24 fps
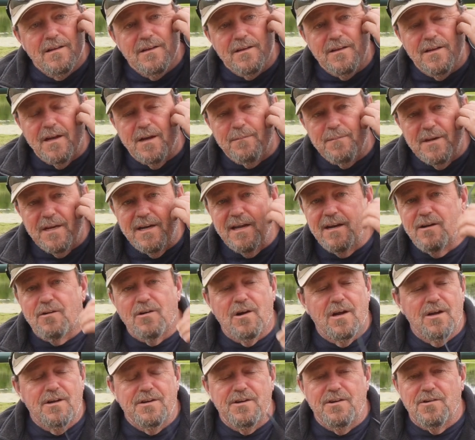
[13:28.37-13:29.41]
Yeah, I mean,
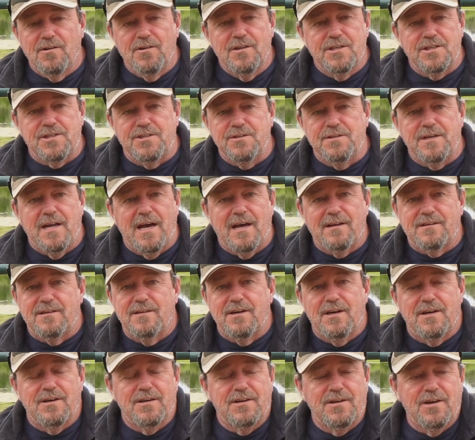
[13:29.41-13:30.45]
NRL, you're only shooting out to
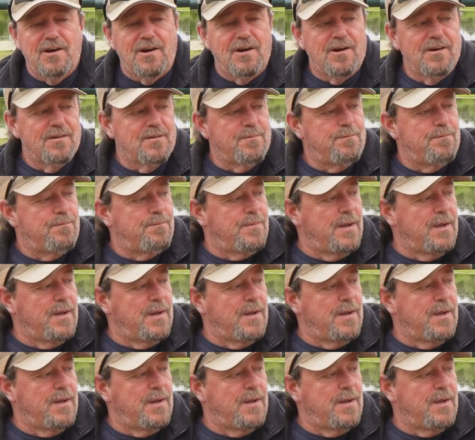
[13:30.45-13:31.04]
100 yards.